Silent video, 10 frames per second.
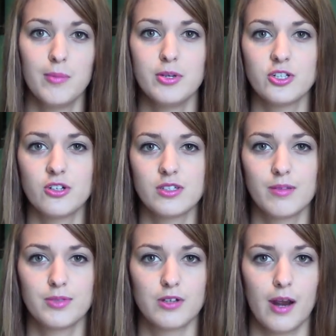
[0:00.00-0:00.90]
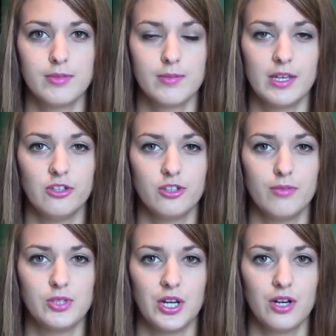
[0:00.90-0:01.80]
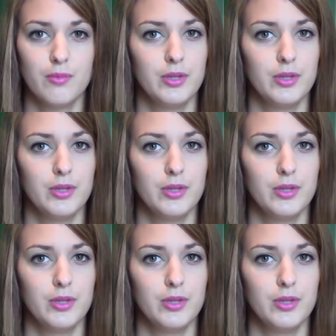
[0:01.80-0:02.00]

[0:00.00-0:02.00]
Be sure to subscribe to my YouTube channel,